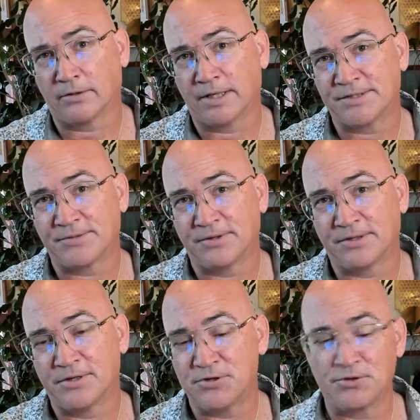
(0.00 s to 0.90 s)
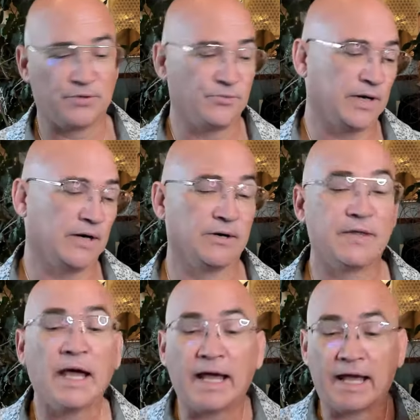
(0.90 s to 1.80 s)
crazy with it, you can wear
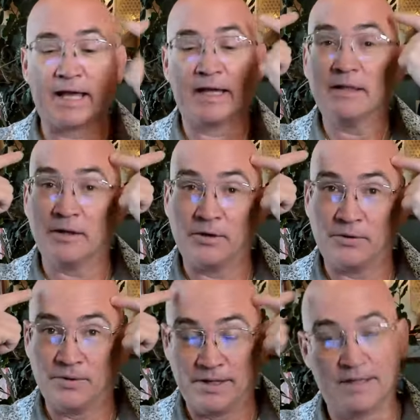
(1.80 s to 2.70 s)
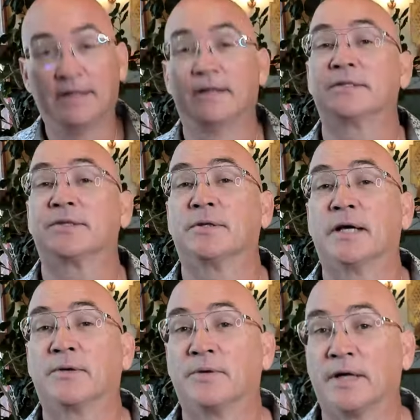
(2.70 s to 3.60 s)
the halo. So,
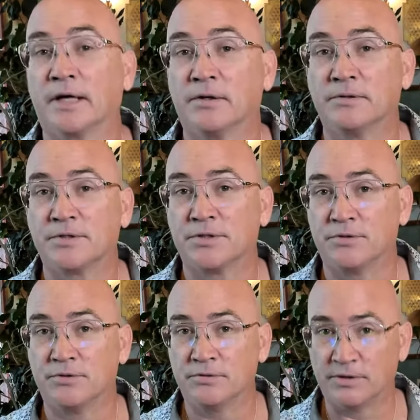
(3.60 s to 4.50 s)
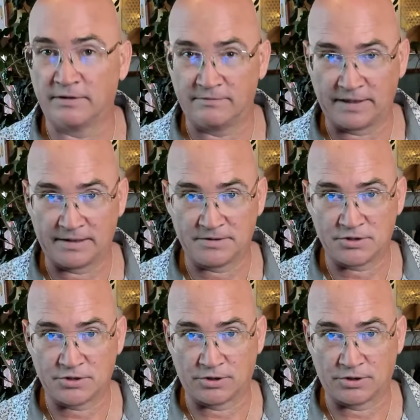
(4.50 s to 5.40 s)
like when I go to events,
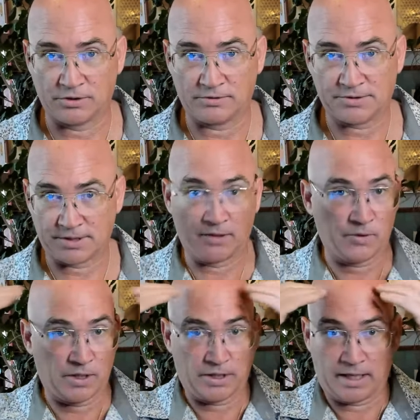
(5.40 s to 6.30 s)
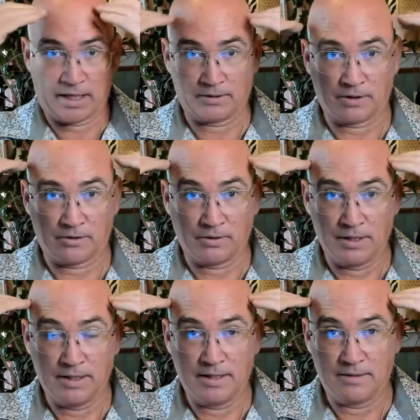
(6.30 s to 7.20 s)
shows, I wear a halo
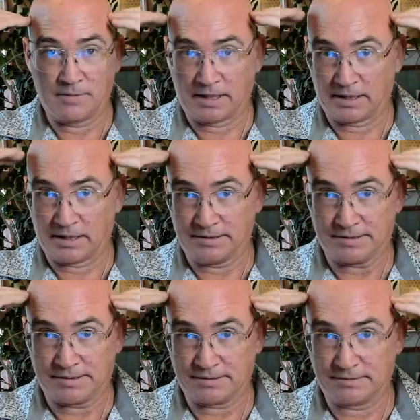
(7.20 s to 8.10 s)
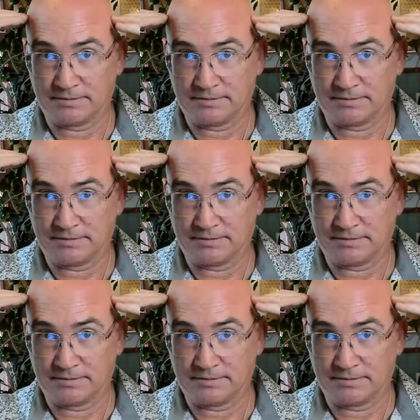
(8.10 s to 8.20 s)
because